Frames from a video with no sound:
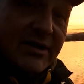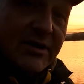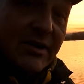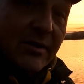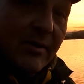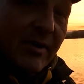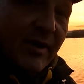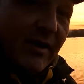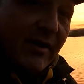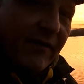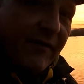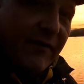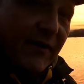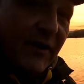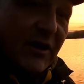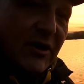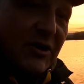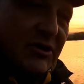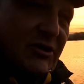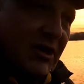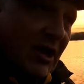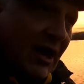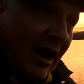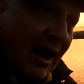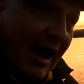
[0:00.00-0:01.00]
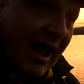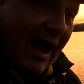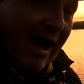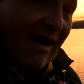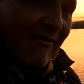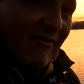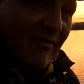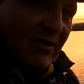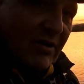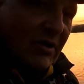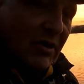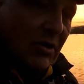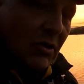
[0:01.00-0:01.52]
some of the fish that I
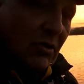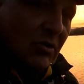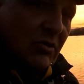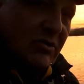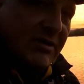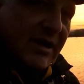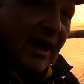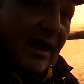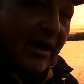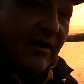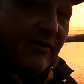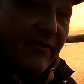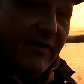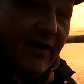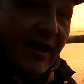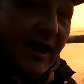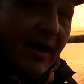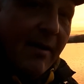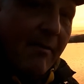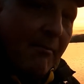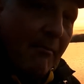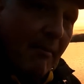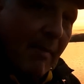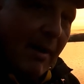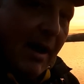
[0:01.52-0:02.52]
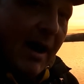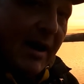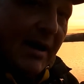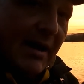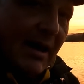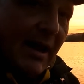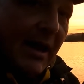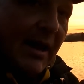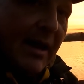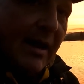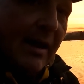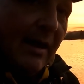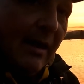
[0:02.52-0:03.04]
haven't caught out of here,
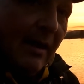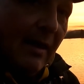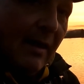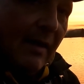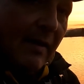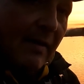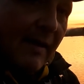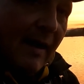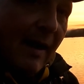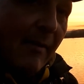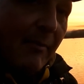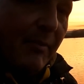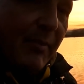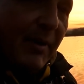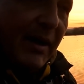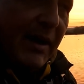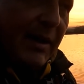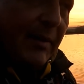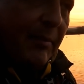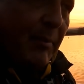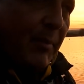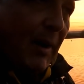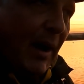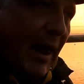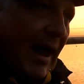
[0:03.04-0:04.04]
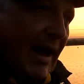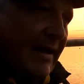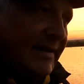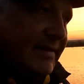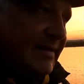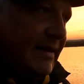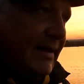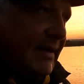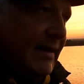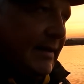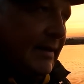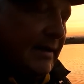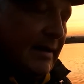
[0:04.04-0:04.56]
mainly that big
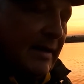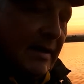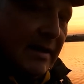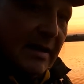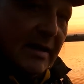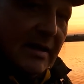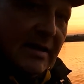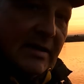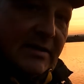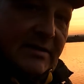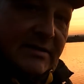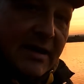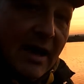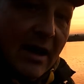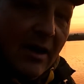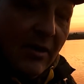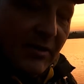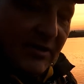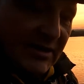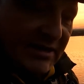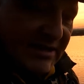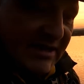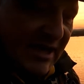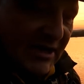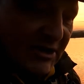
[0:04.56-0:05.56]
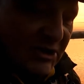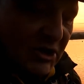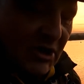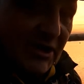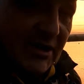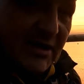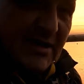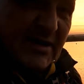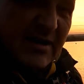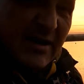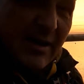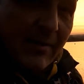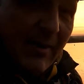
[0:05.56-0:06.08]
plated. So this session
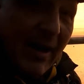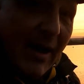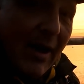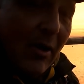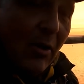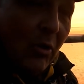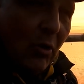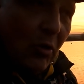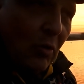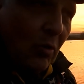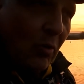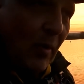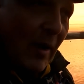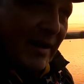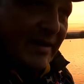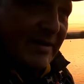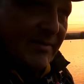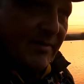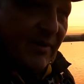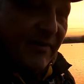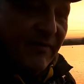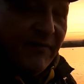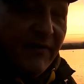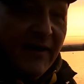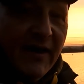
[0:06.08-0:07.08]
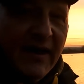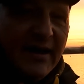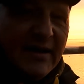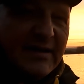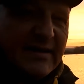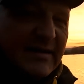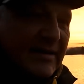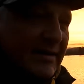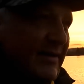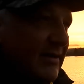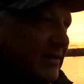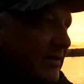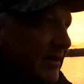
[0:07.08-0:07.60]
is about all wetting my feet
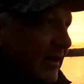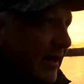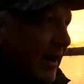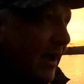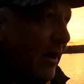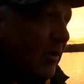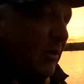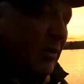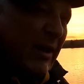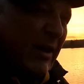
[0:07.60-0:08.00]
and, you know,